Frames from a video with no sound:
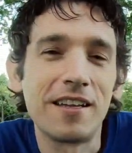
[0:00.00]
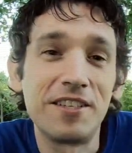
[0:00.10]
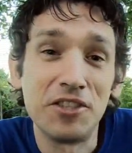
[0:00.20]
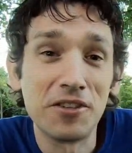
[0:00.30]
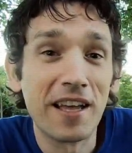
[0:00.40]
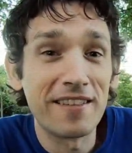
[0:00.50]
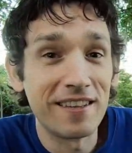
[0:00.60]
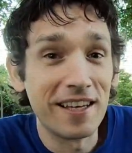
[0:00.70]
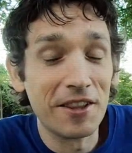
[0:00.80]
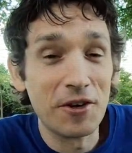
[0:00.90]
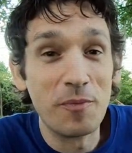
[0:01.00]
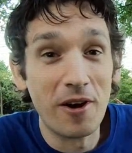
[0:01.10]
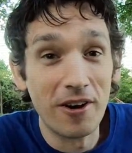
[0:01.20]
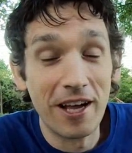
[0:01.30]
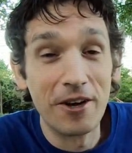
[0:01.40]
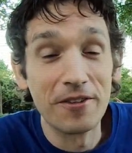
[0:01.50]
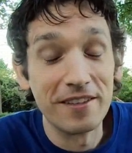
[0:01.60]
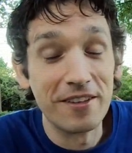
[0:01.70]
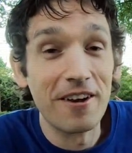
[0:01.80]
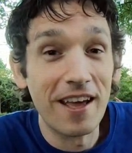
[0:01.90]
Did you like seeing those barn owls
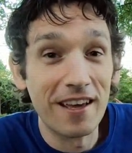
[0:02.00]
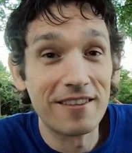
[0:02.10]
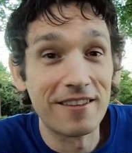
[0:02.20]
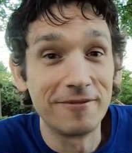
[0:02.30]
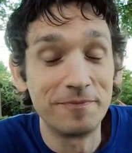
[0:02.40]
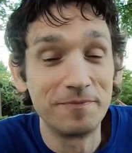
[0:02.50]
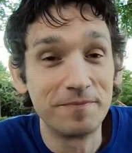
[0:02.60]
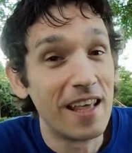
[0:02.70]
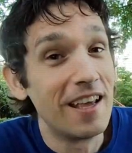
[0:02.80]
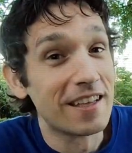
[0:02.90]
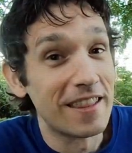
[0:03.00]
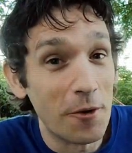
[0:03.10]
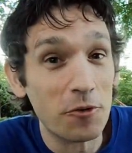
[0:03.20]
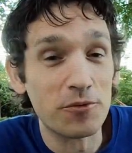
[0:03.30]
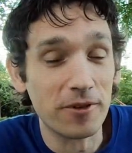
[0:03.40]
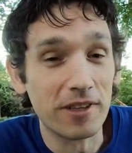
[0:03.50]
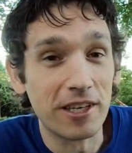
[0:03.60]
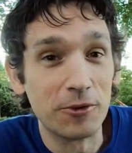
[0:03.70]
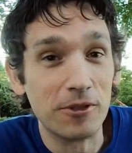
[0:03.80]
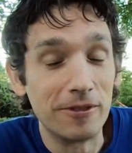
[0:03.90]
in their nest? That was
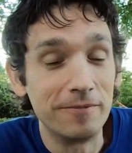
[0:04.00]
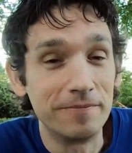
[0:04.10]
really cool.